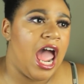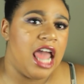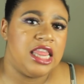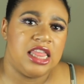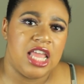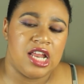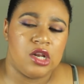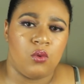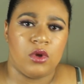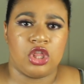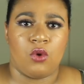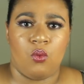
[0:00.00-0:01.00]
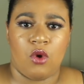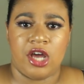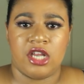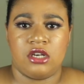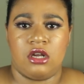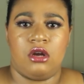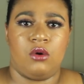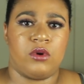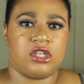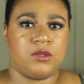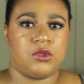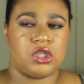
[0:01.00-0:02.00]
And then with the one
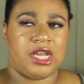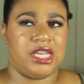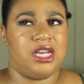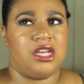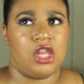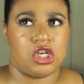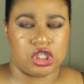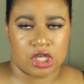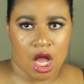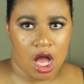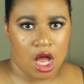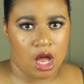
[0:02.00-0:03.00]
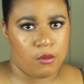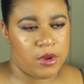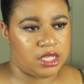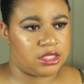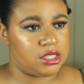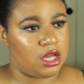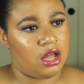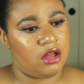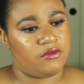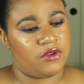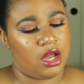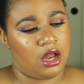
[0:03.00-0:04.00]
where she was trying to get another job and
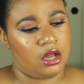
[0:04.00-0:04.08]
stuff,